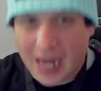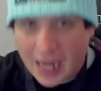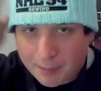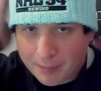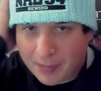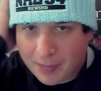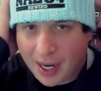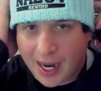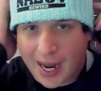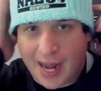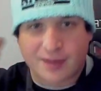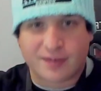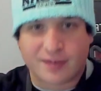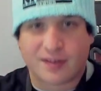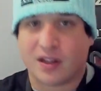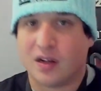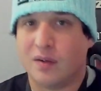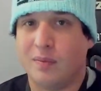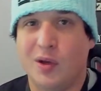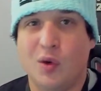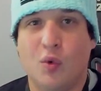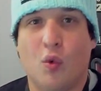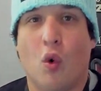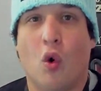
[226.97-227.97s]
My head's going to
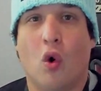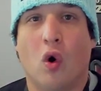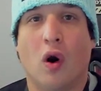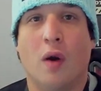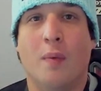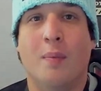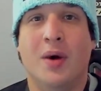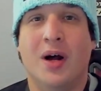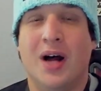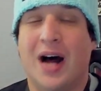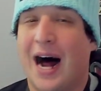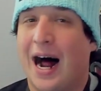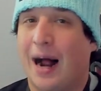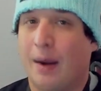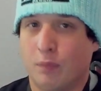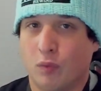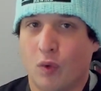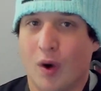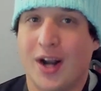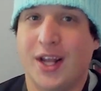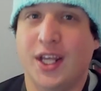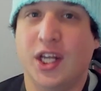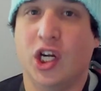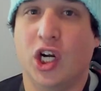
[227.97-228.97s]
be warm. I'm
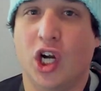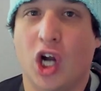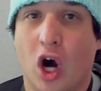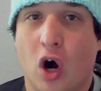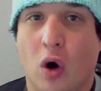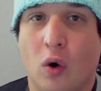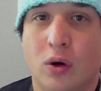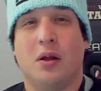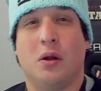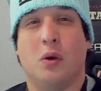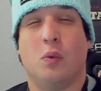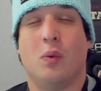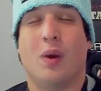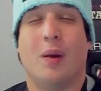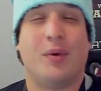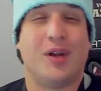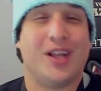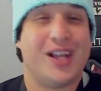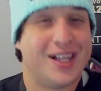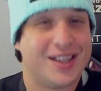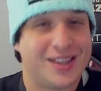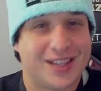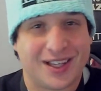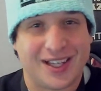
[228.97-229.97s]
ready to go. Remember to
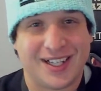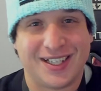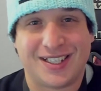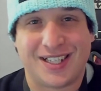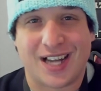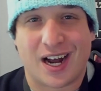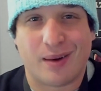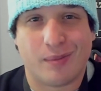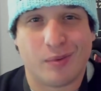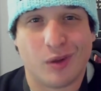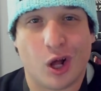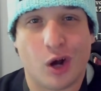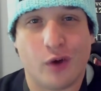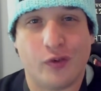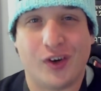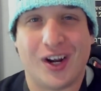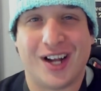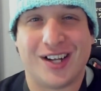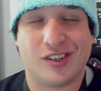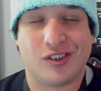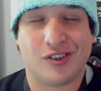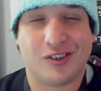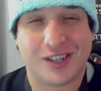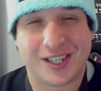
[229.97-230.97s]
hit the links down below if you
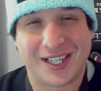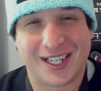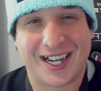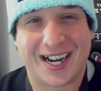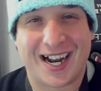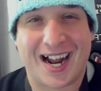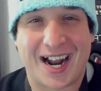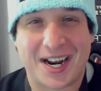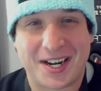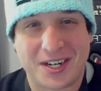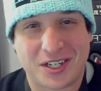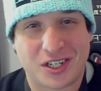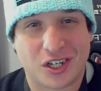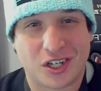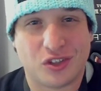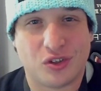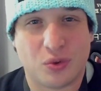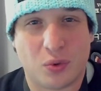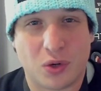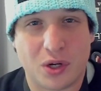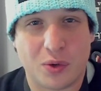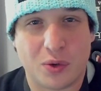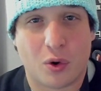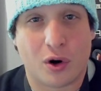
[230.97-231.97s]
guys are looking to get N H L
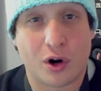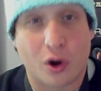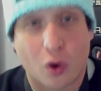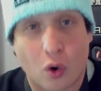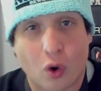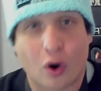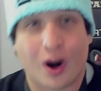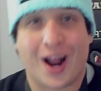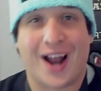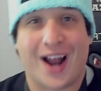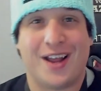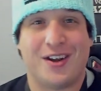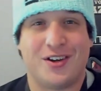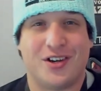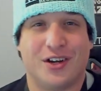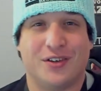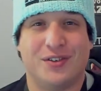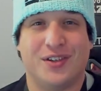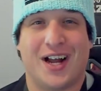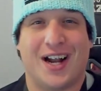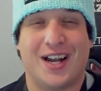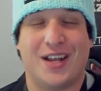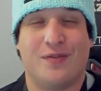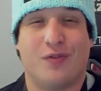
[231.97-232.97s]
twenty-one or N H L
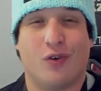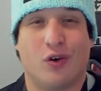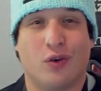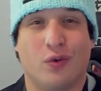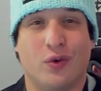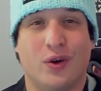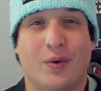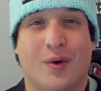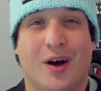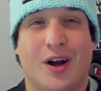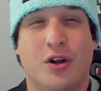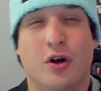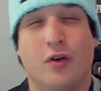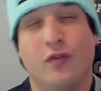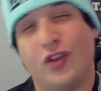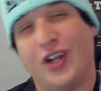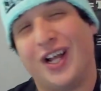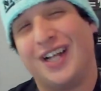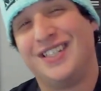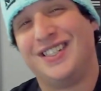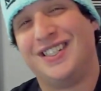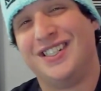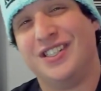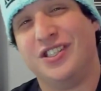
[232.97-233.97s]
ninety-four Rewind. Hopefully you
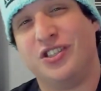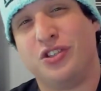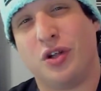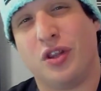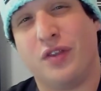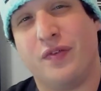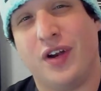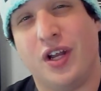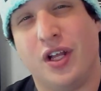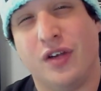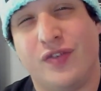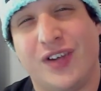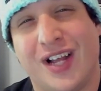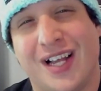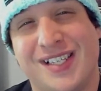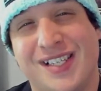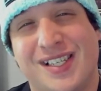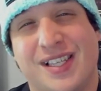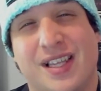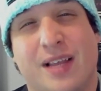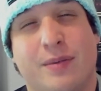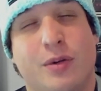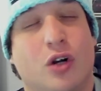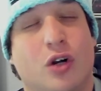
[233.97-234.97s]
guys did enjoy the video. If you guys did,
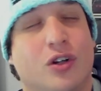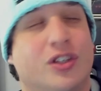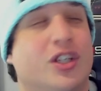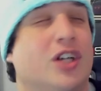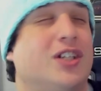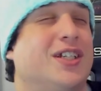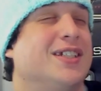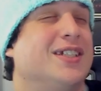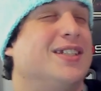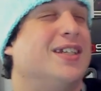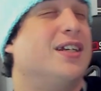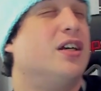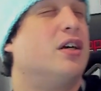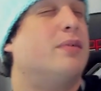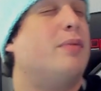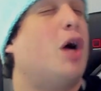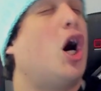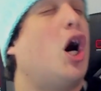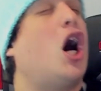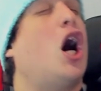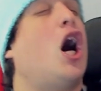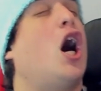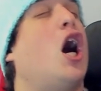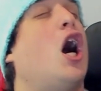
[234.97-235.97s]
let me know. I'll talk to you guys later.
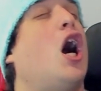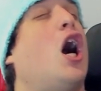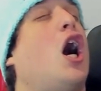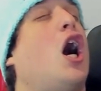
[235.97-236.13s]
Goodbye.